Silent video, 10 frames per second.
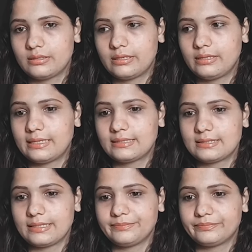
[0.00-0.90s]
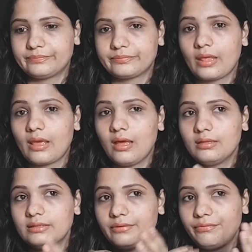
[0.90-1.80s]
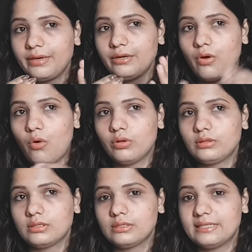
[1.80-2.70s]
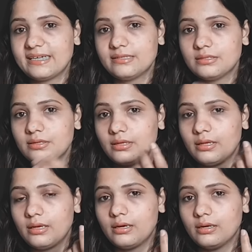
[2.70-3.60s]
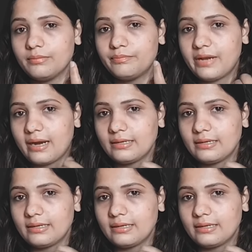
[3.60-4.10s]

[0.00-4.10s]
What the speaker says: Let's say they feed on the dead plant